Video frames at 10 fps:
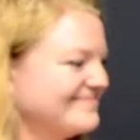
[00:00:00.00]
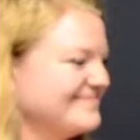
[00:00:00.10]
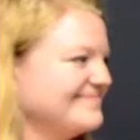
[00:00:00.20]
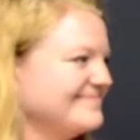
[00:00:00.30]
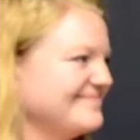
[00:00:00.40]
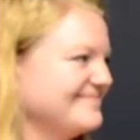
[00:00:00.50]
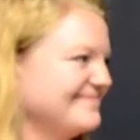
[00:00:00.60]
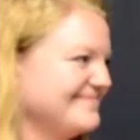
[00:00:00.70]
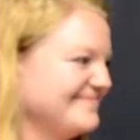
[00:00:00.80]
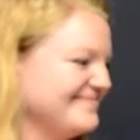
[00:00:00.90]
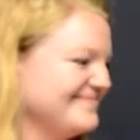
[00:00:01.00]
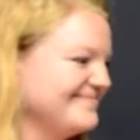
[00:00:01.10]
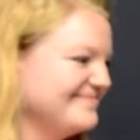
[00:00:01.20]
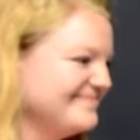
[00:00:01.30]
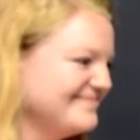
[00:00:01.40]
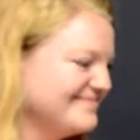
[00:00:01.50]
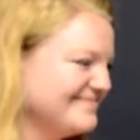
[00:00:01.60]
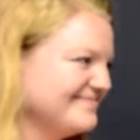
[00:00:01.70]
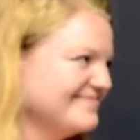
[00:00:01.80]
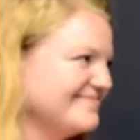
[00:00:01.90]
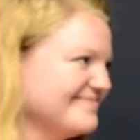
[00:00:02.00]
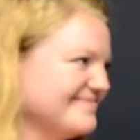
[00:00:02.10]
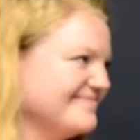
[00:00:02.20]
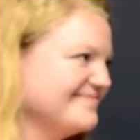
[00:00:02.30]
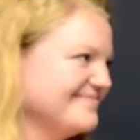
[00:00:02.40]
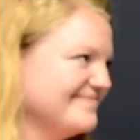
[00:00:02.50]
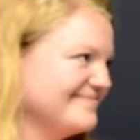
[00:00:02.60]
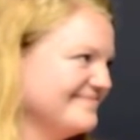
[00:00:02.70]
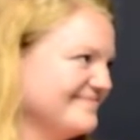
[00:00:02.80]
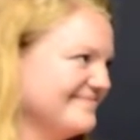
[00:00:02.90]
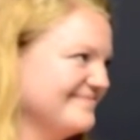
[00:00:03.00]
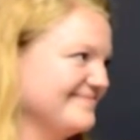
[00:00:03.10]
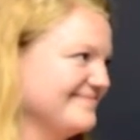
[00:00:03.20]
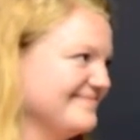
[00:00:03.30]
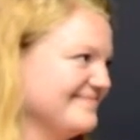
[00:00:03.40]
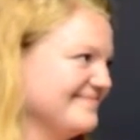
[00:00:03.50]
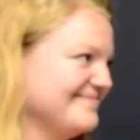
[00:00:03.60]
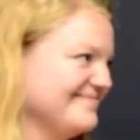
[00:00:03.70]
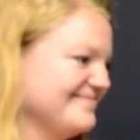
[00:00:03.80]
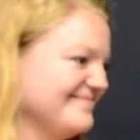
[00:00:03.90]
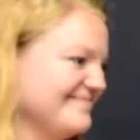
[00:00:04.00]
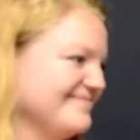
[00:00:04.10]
(not speaking)